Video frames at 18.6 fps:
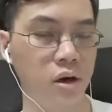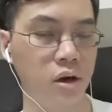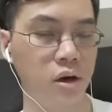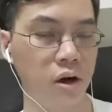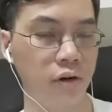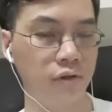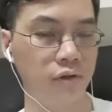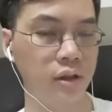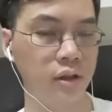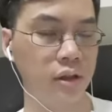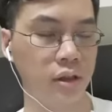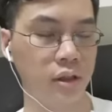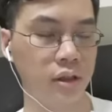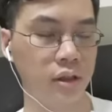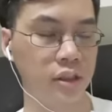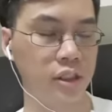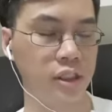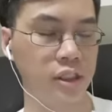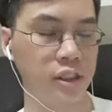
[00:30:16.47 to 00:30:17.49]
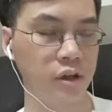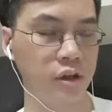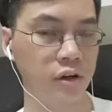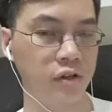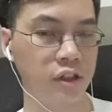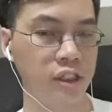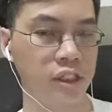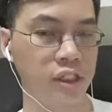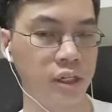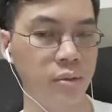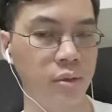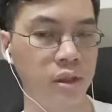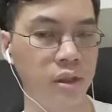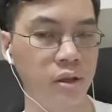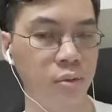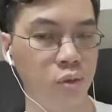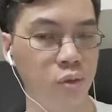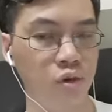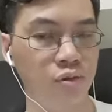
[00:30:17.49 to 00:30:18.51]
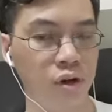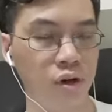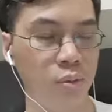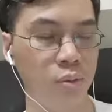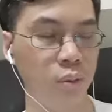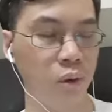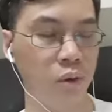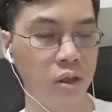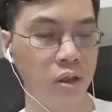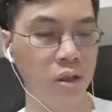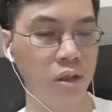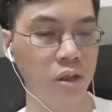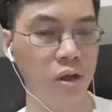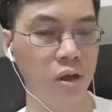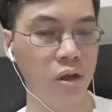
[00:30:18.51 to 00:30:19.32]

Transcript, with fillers: of the of the ship in the movement component